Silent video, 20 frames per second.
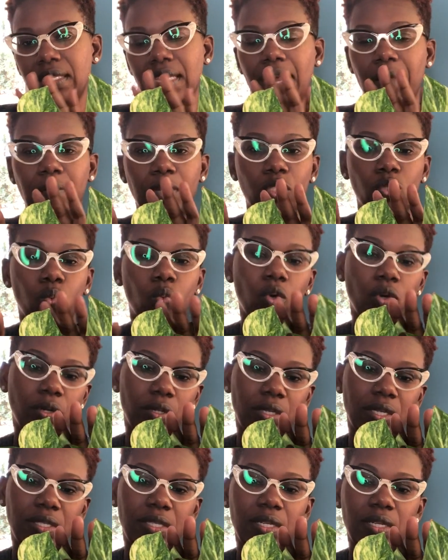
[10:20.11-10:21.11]
How much water
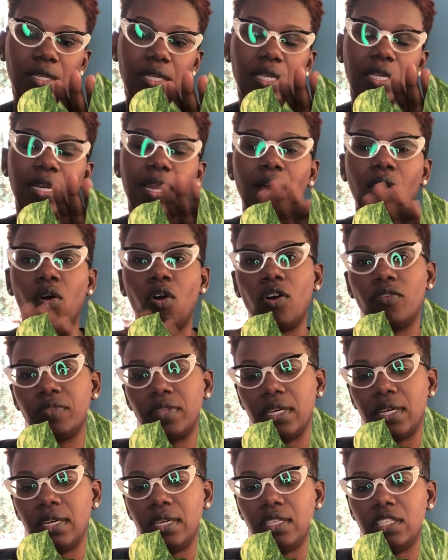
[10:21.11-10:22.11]
does it need? How
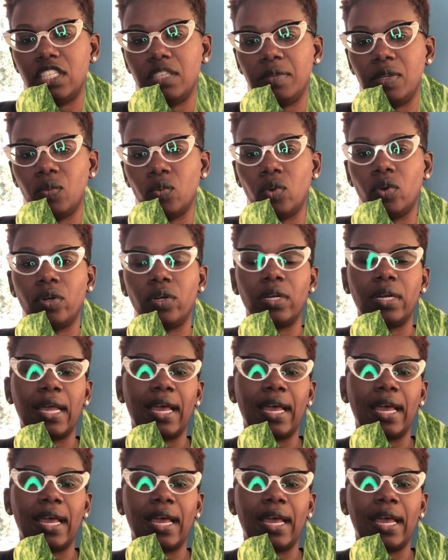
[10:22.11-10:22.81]
often it needs to be watered?